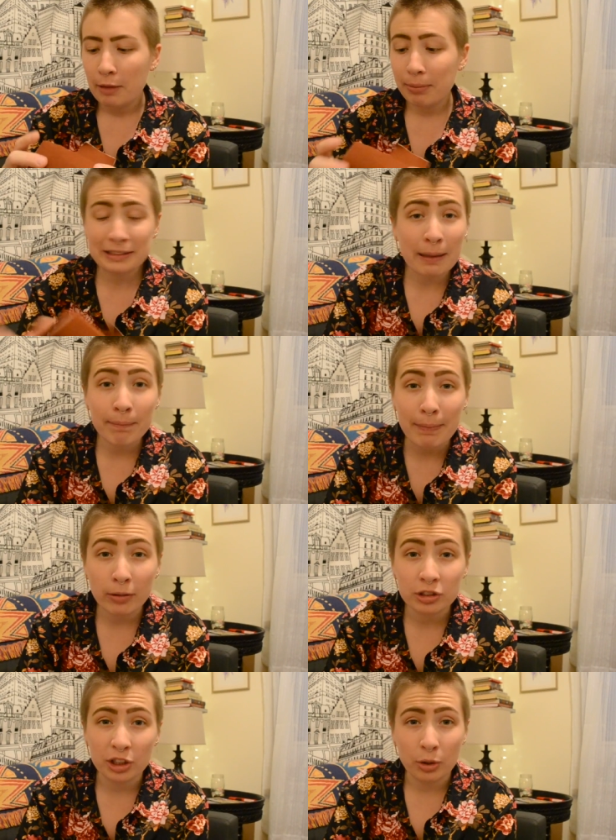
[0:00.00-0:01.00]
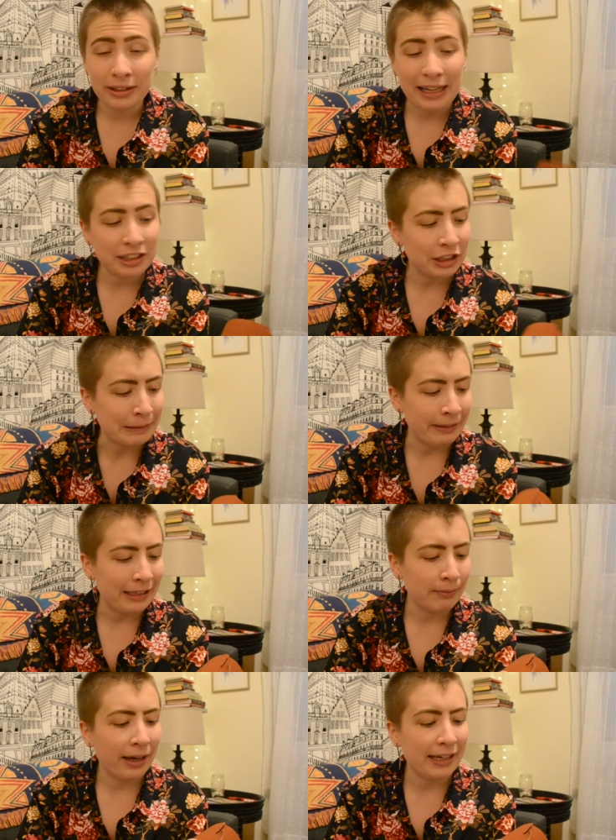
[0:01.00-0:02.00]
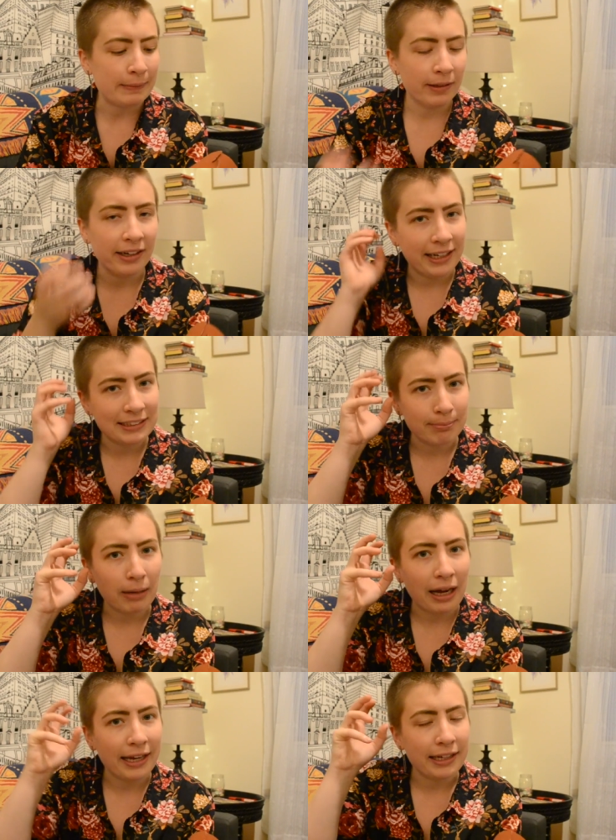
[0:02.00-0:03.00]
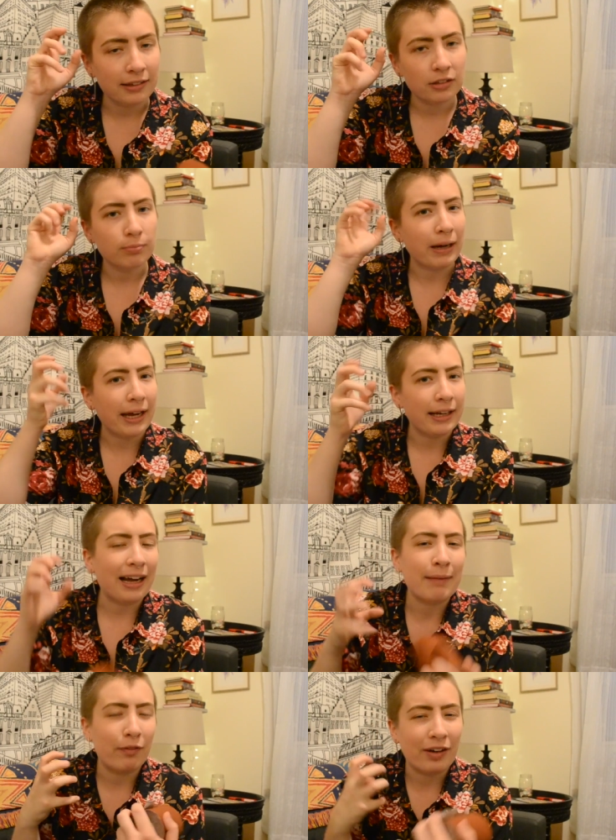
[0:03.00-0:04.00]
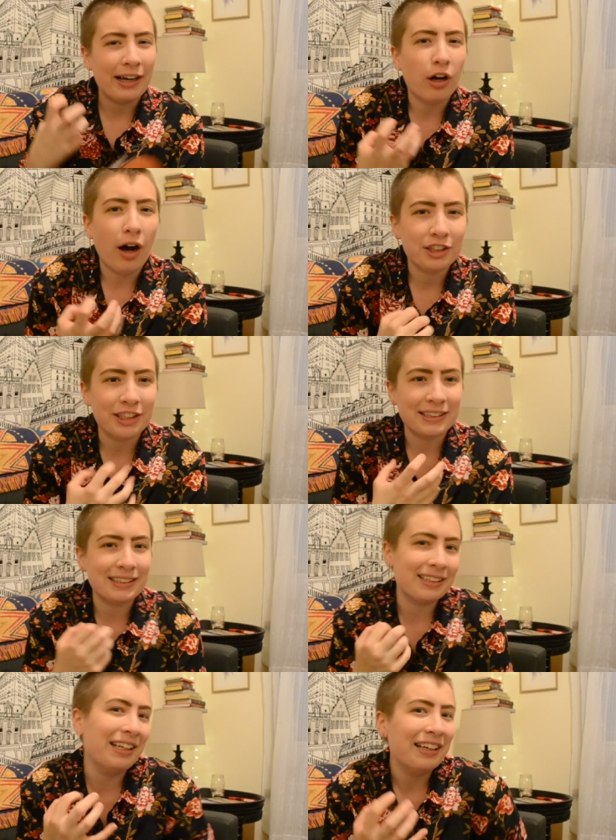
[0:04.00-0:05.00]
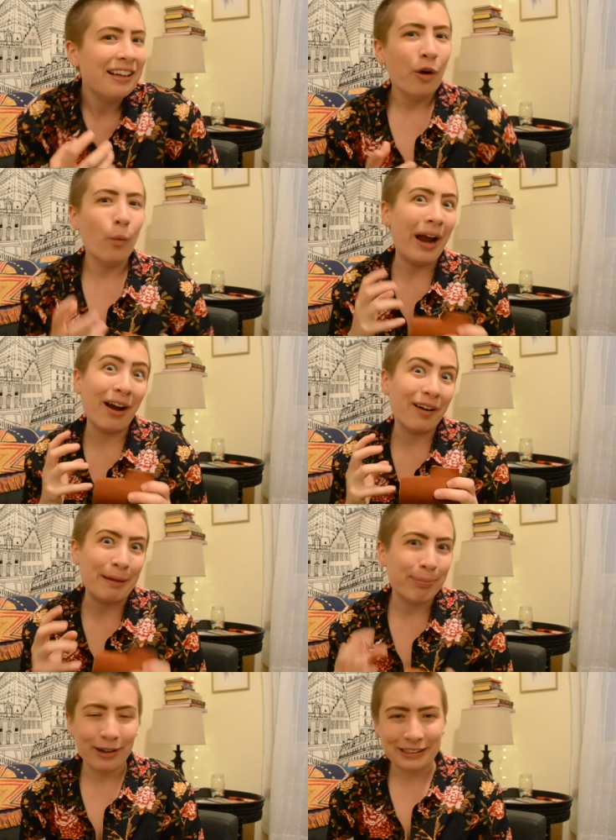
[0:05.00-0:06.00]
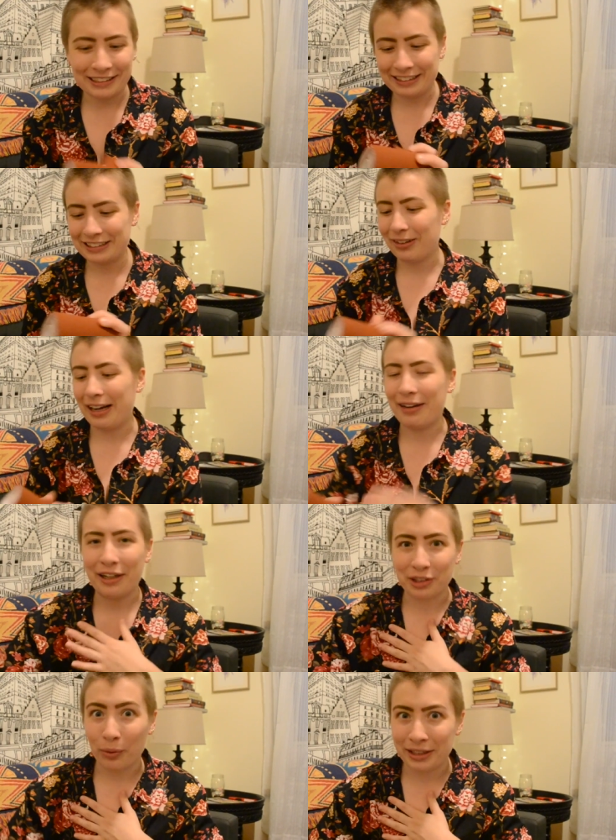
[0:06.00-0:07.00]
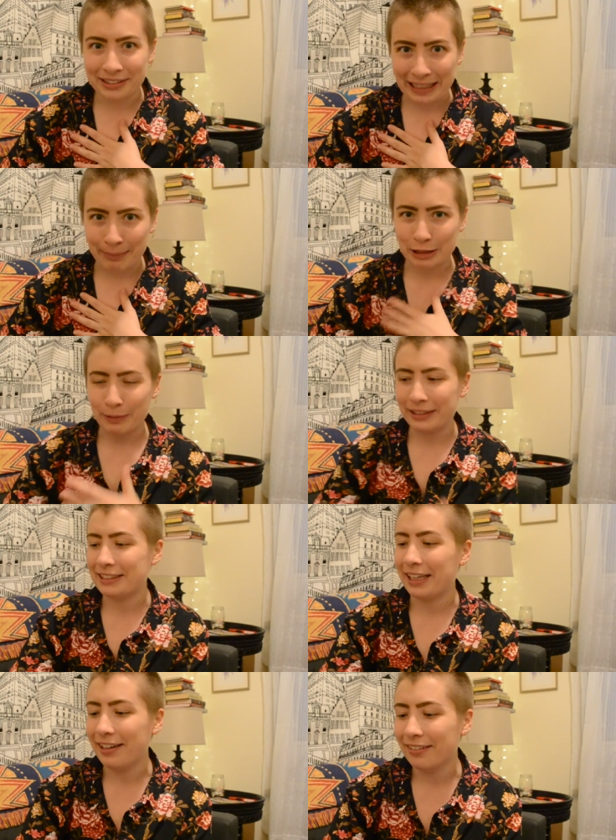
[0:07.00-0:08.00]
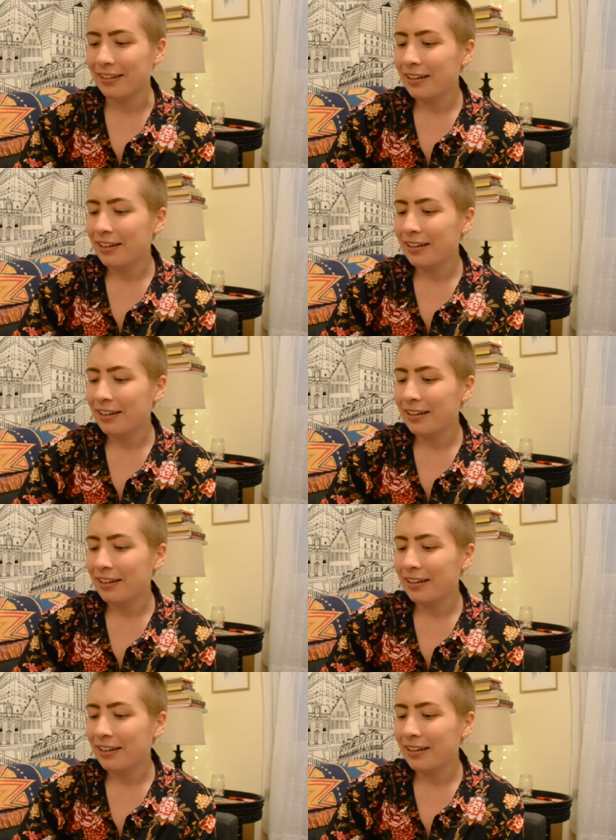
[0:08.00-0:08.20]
But some people do, and that's just me and my experience, and I'm a very cautious, wary person, so I don't want to damage my skin.